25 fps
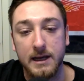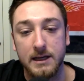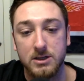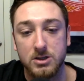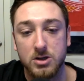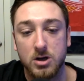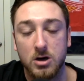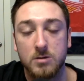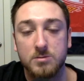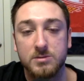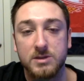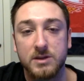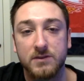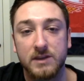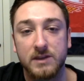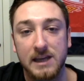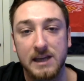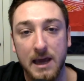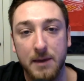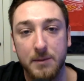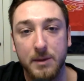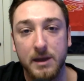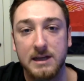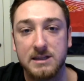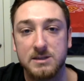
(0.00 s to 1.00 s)
In terms of the
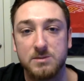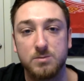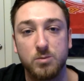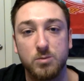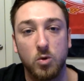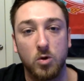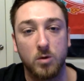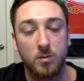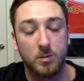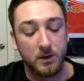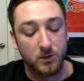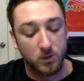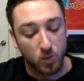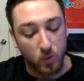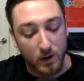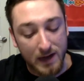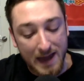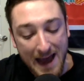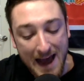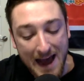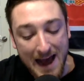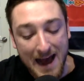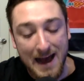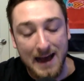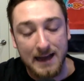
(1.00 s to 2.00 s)
game against Bournemouth, we
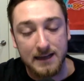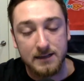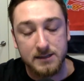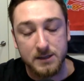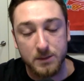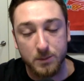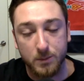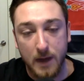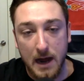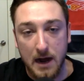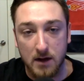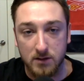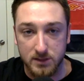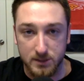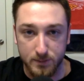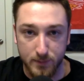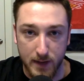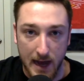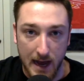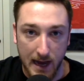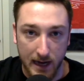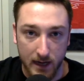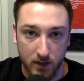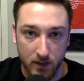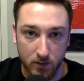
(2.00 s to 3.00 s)
had to bounce
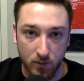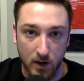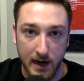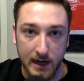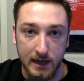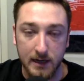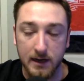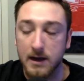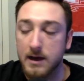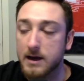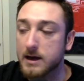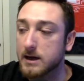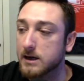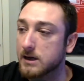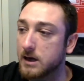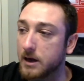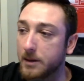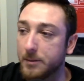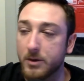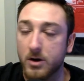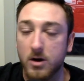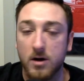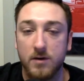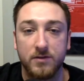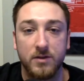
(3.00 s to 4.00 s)
back, right?
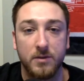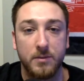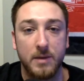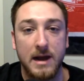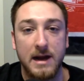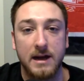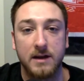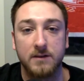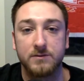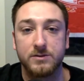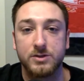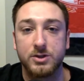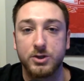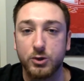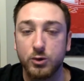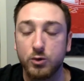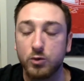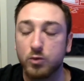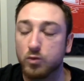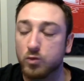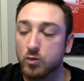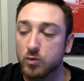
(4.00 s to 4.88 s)
Coming off the back of two